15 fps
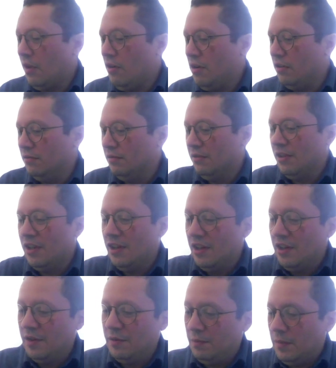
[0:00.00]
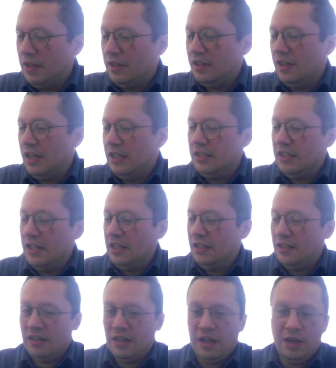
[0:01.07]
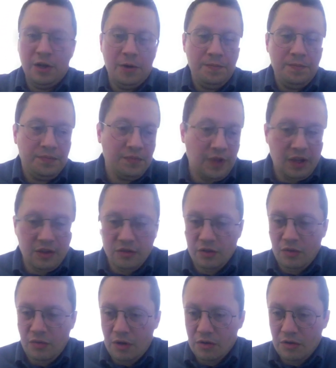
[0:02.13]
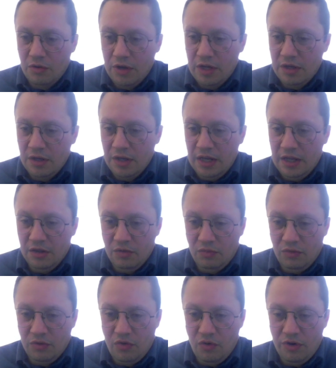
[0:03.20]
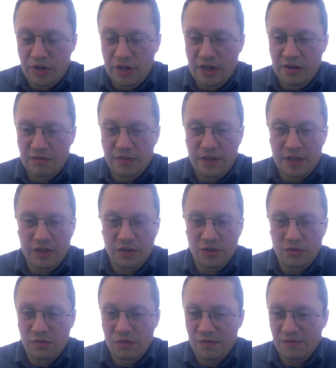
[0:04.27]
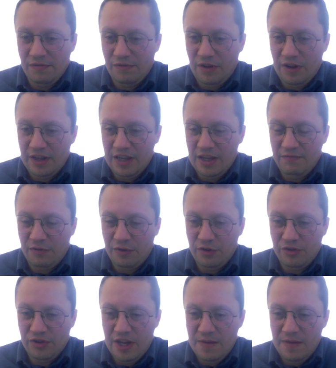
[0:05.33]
All right. Makes a lot of sense. So I'll go ahead and end the recording here. Thank you again for your